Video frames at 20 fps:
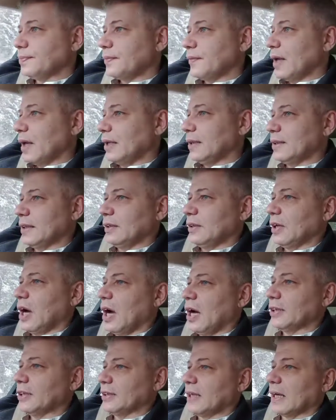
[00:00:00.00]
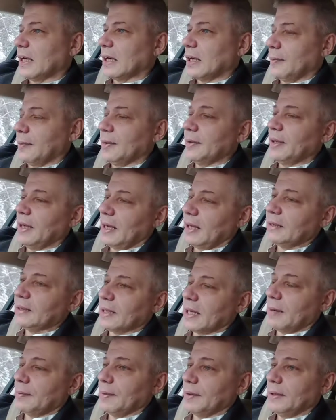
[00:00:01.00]
And he said, no, it's not coming.
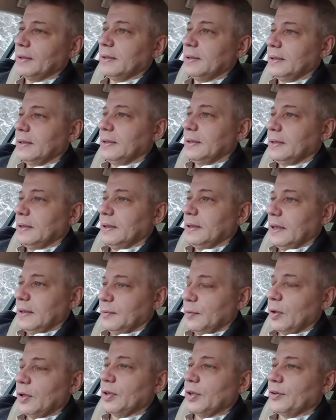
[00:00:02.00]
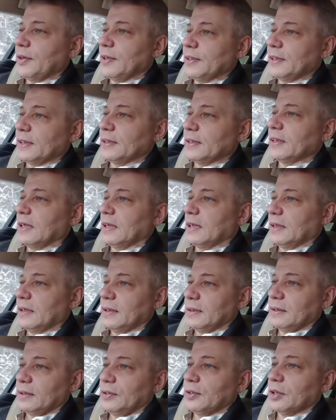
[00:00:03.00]
It's coming. And one of the things
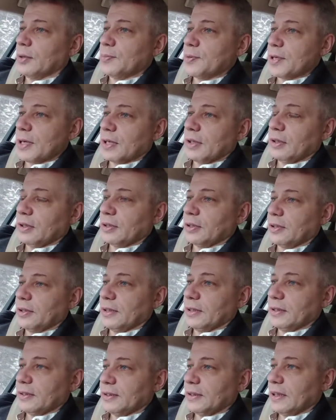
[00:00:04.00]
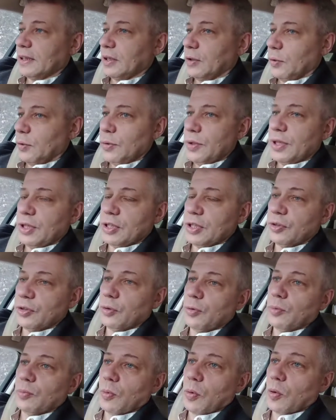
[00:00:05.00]
Europe's going to learn is who needs
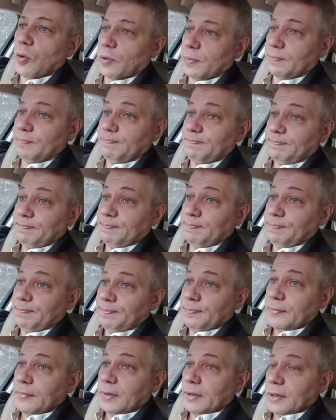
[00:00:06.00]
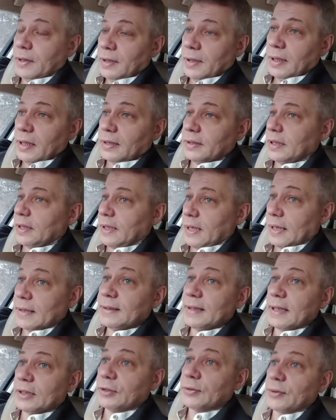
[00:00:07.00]
who more. He's like,
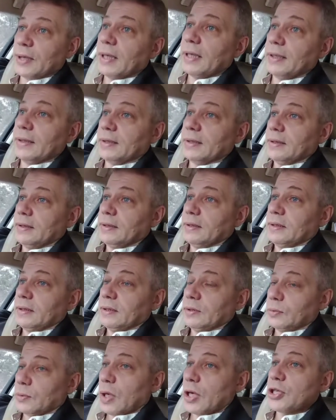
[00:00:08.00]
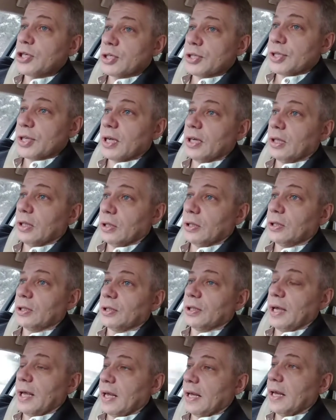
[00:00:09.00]
yes, that's right. Russia's going to
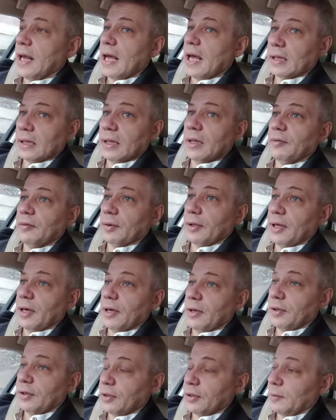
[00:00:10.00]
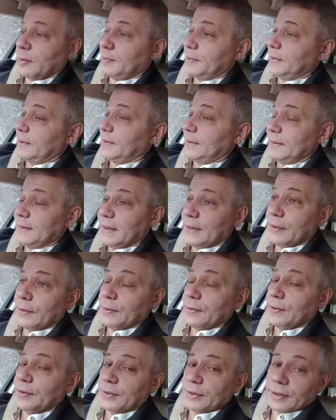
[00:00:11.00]
learn it can't live without Europe. I'm like,
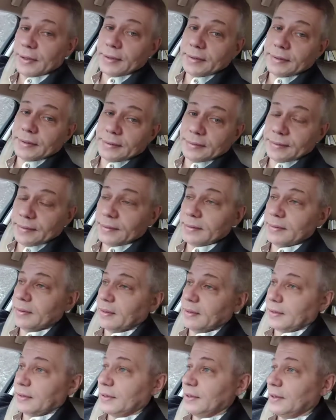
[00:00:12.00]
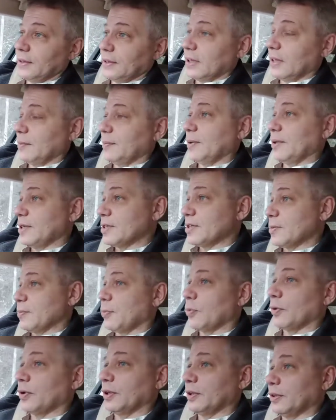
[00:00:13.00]
no, Jurgen, you're going to be
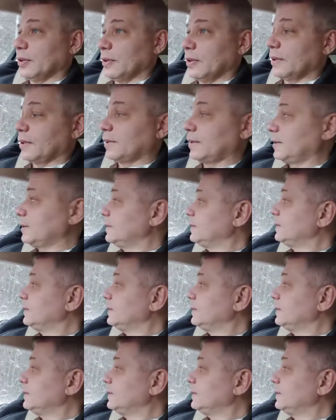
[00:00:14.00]
disappointed to learn.